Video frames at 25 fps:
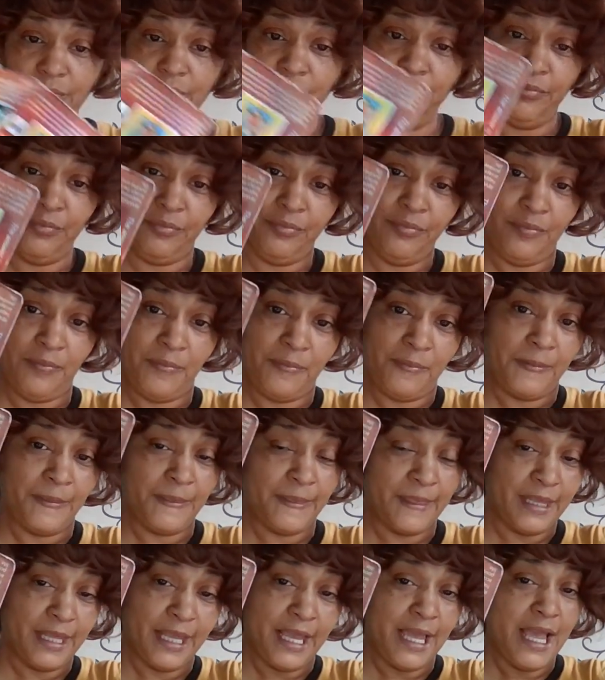Mm.
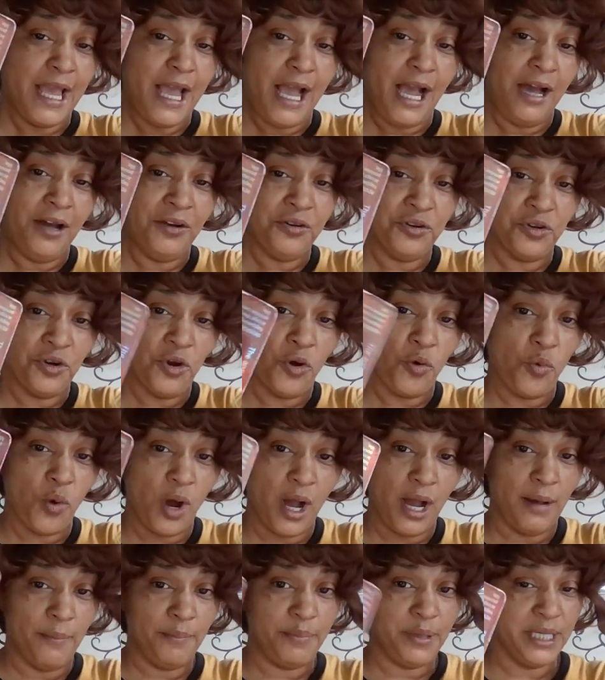I don't know
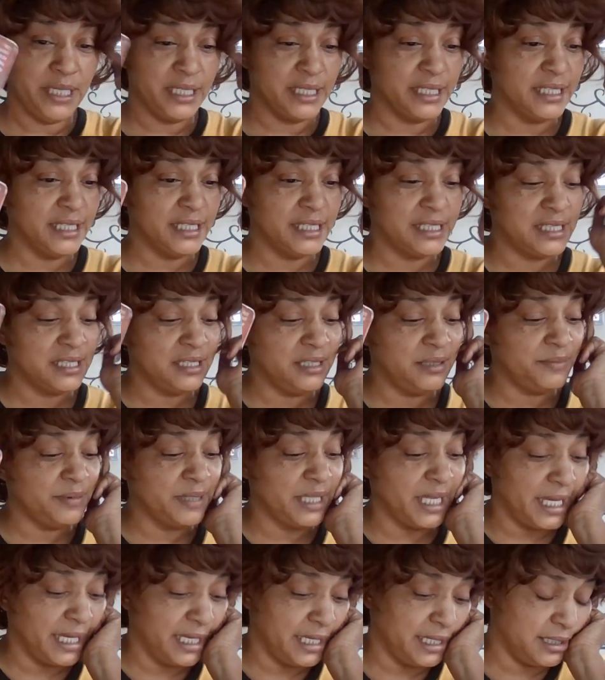why I'm picking this up
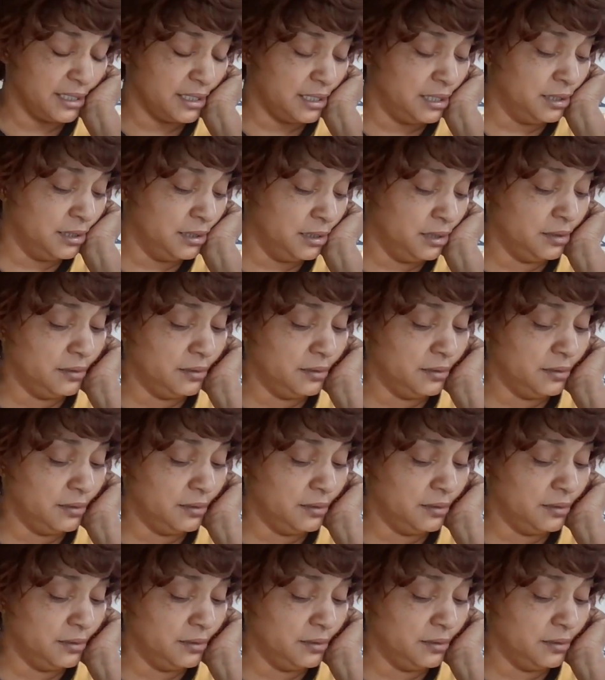like,